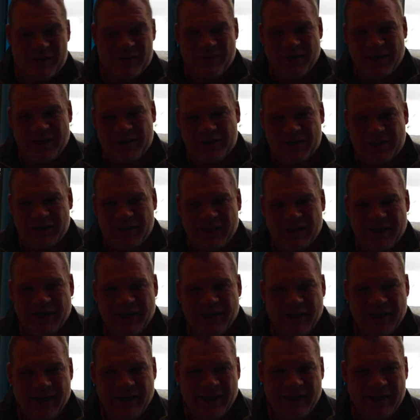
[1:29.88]
especially.
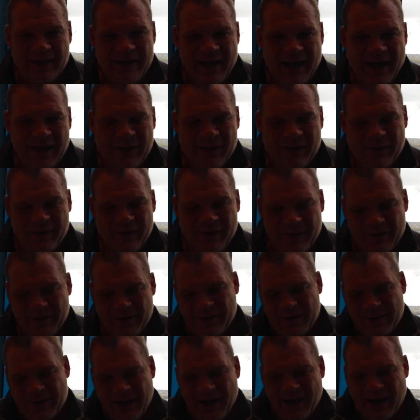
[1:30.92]
And now
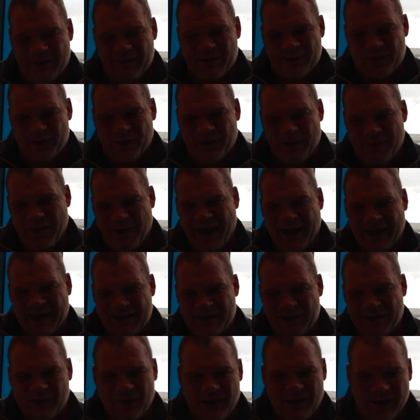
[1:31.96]
I'm sort of back
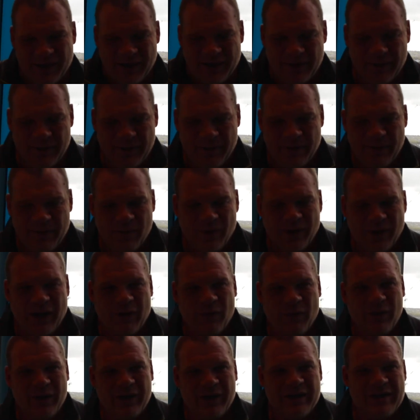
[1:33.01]
to where I
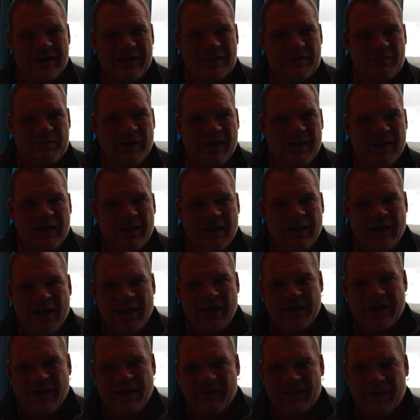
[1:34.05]
was, but
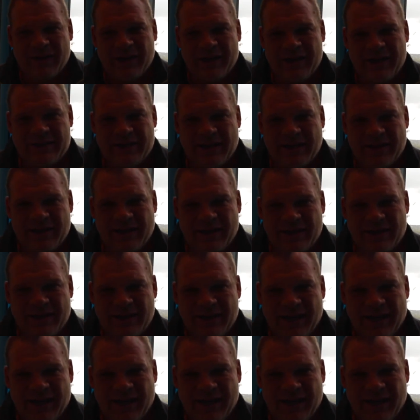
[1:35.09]
nevertheless, I think